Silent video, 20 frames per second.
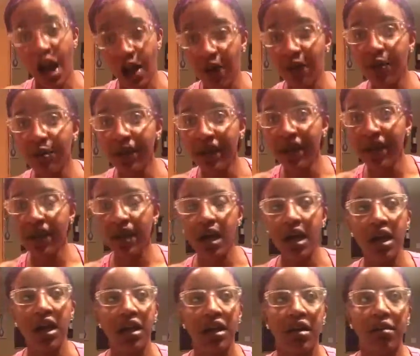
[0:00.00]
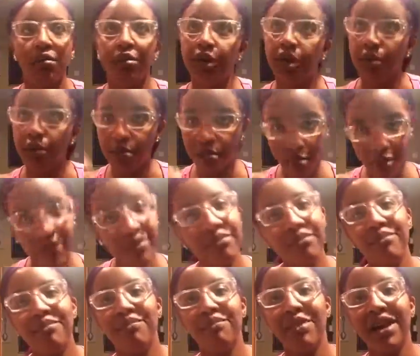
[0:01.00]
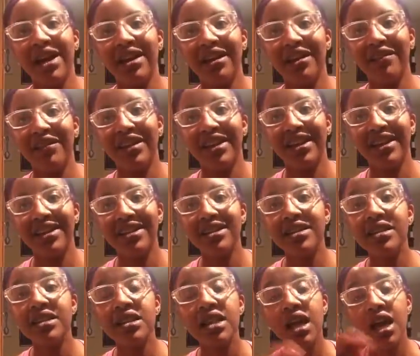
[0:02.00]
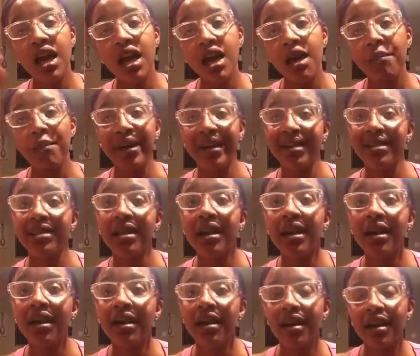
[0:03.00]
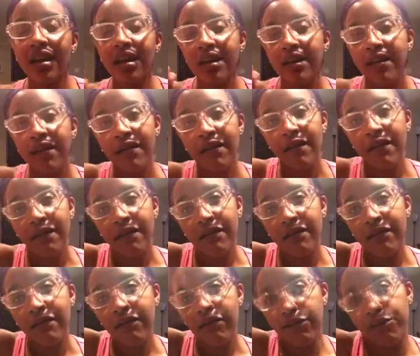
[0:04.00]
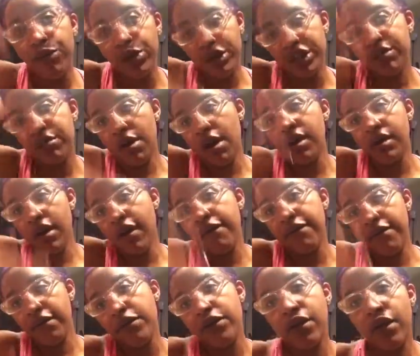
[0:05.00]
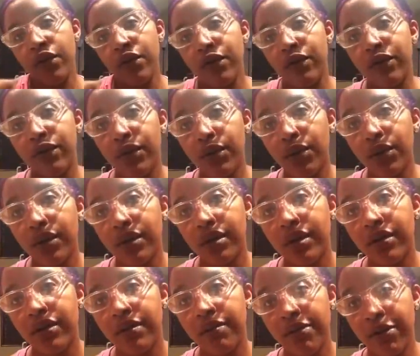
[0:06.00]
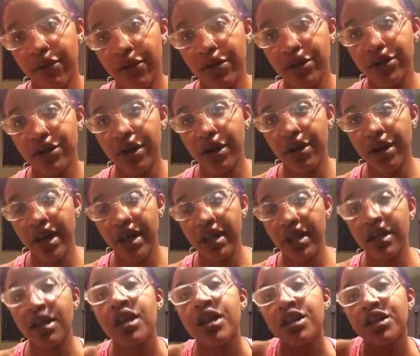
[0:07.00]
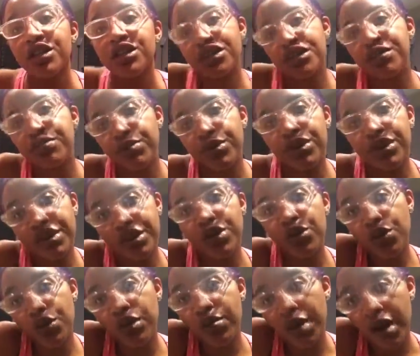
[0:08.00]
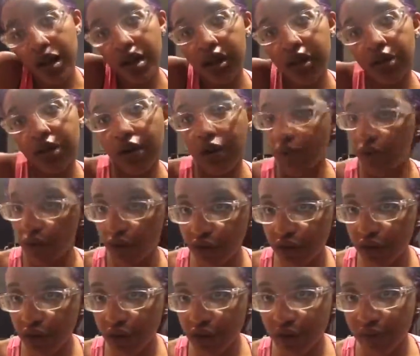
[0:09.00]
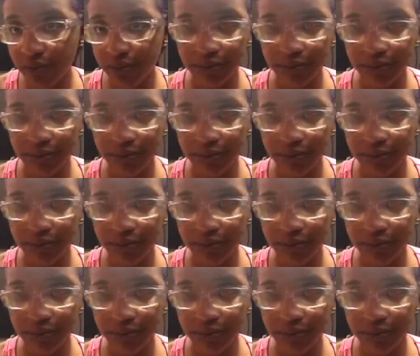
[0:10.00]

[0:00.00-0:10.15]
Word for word: alphabet, but my lovely kids, my son, pushed them all off on the floor from the refrigerator and then scooted them all under our refrigerator.